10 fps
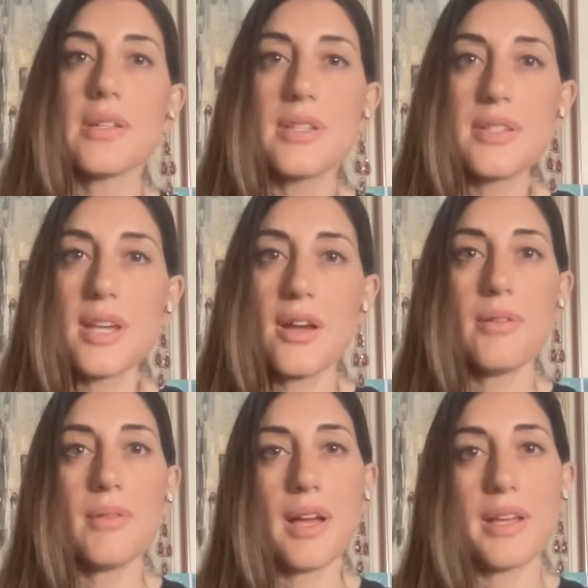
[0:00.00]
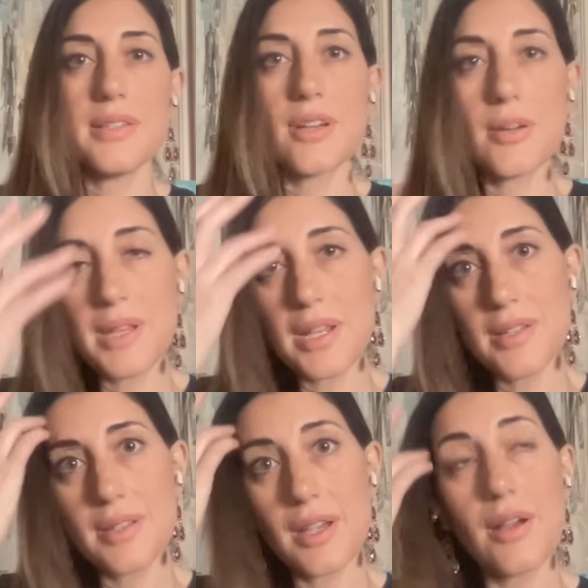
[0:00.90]
to terrorize the
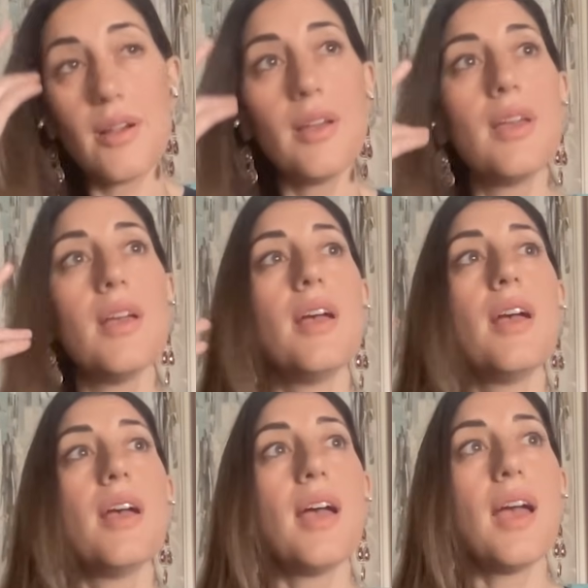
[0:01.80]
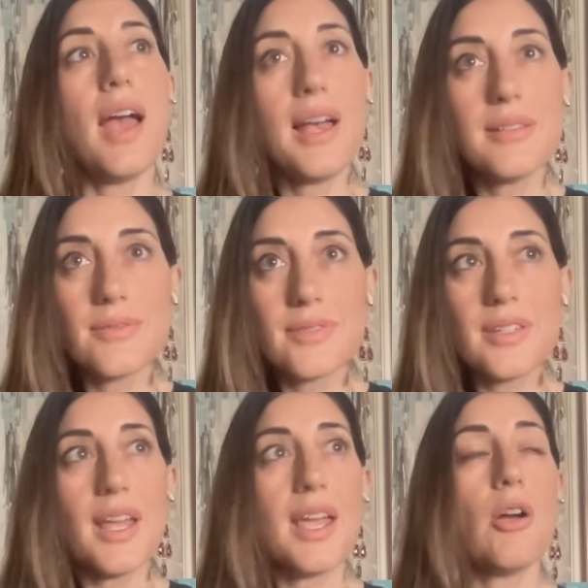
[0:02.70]
Armenians there. As of
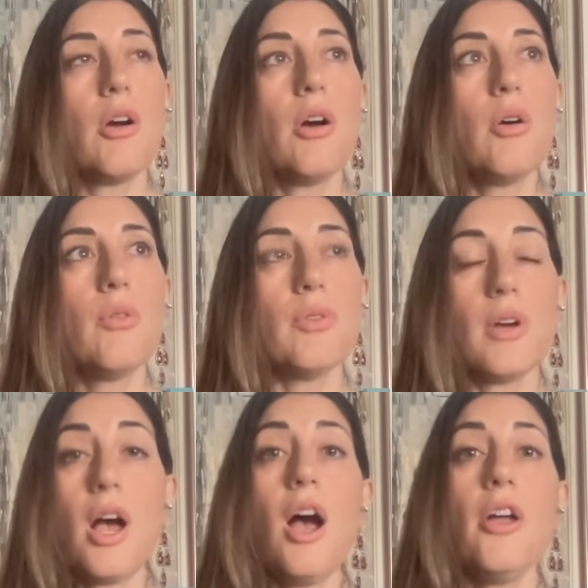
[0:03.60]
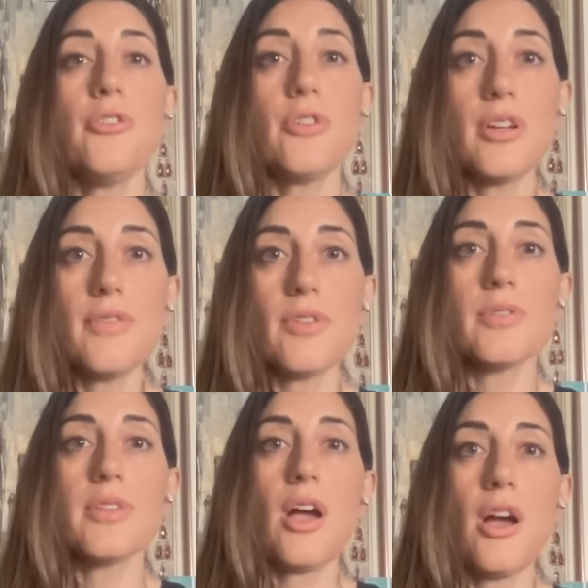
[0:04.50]
today, 100 of
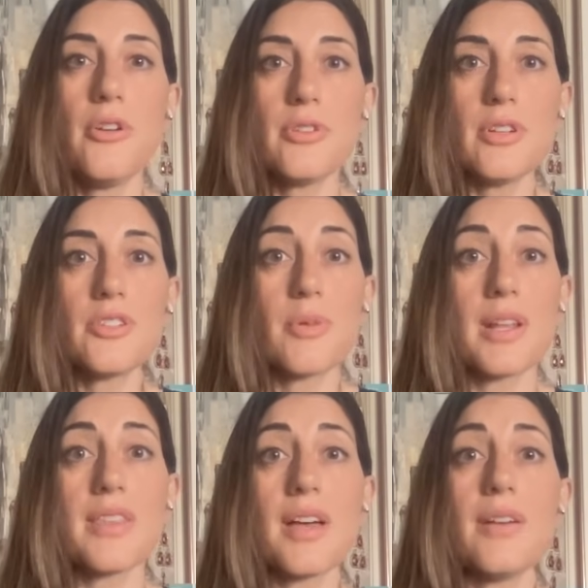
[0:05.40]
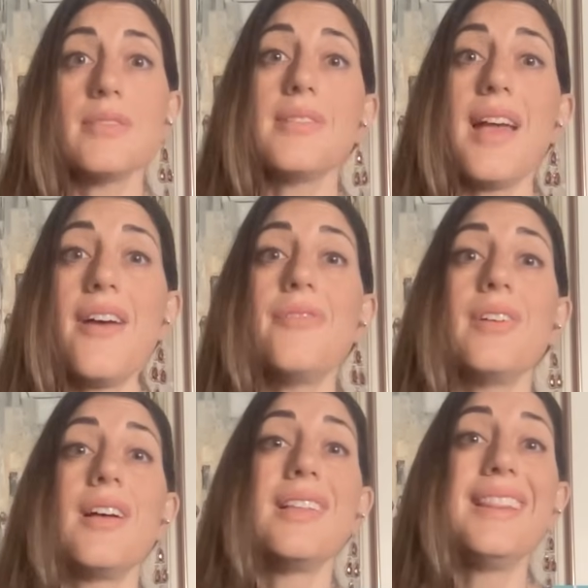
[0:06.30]
those 120,000 have
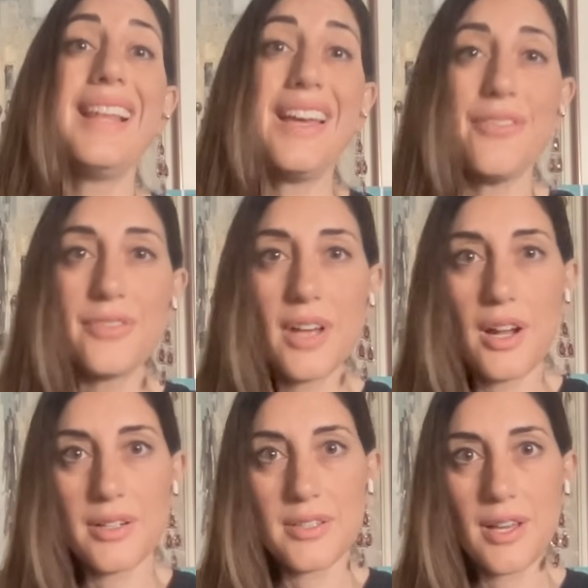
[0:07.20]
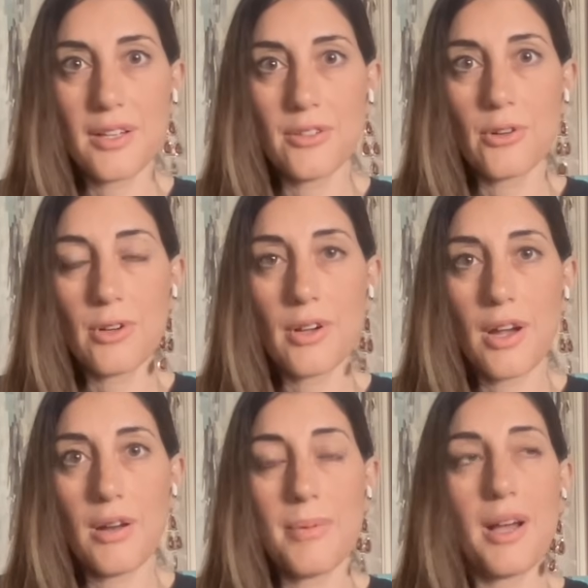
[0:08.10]
left Artsakh,
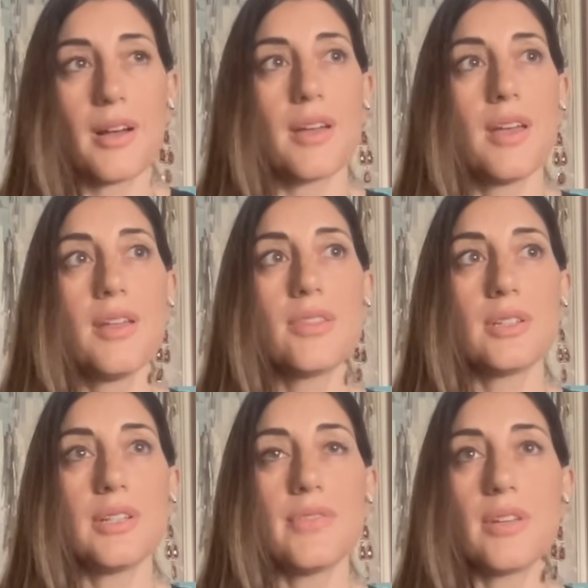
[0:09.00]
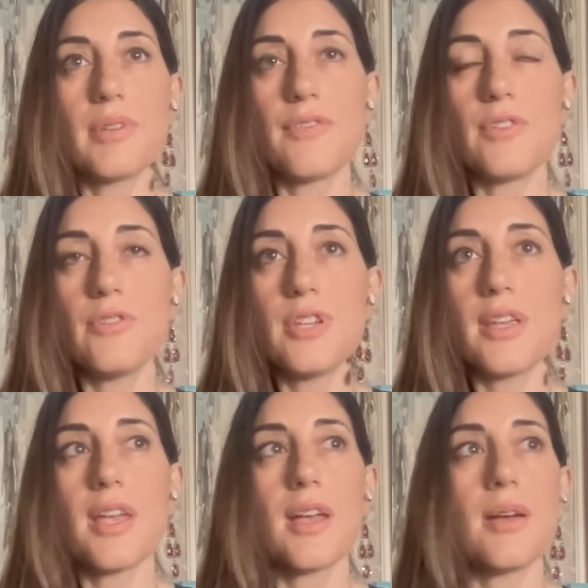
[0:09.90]
Nagorno-Karabakh. They're living in refugee
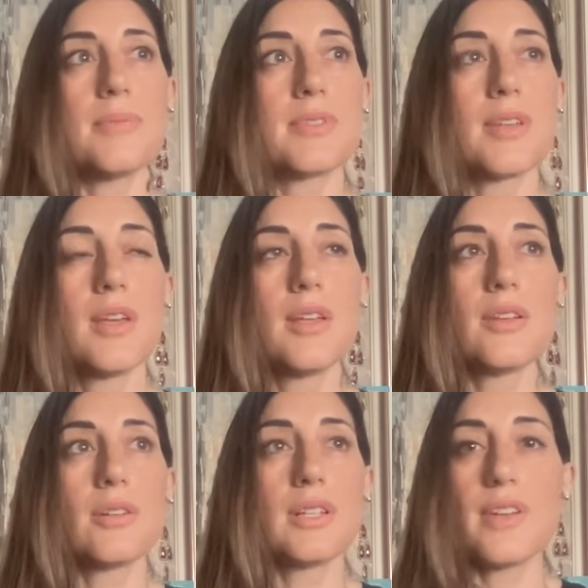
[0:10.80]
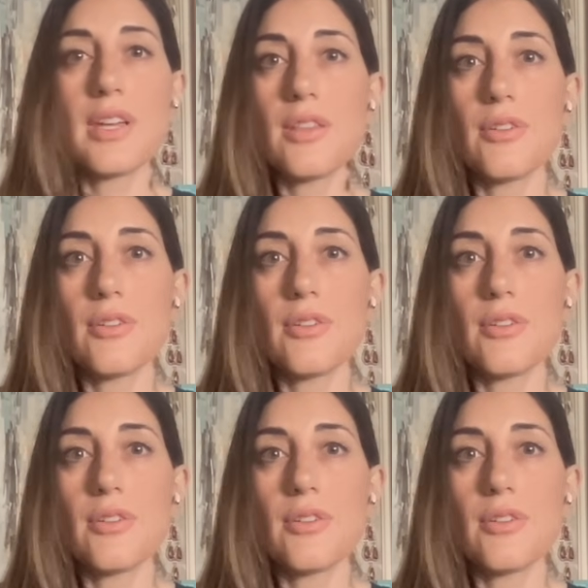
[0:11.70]
camps. They're living in their